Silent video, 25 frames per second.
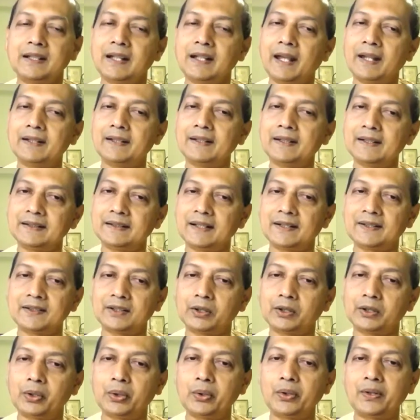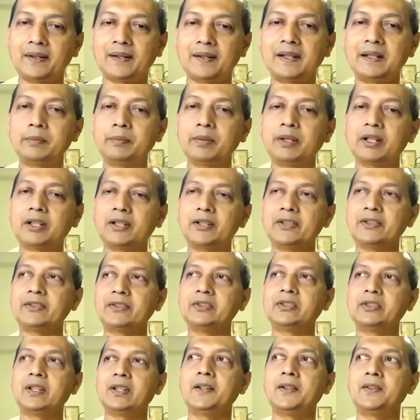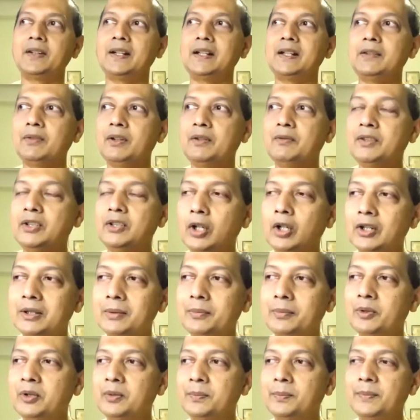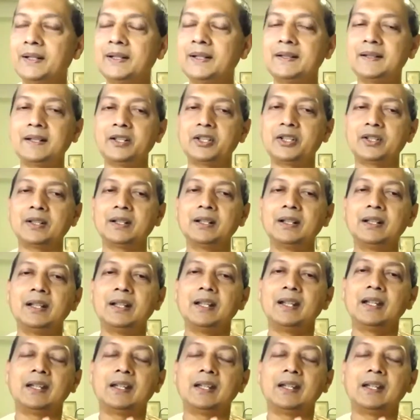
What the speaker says: and that's a good thing, because generally when we talk about meditation,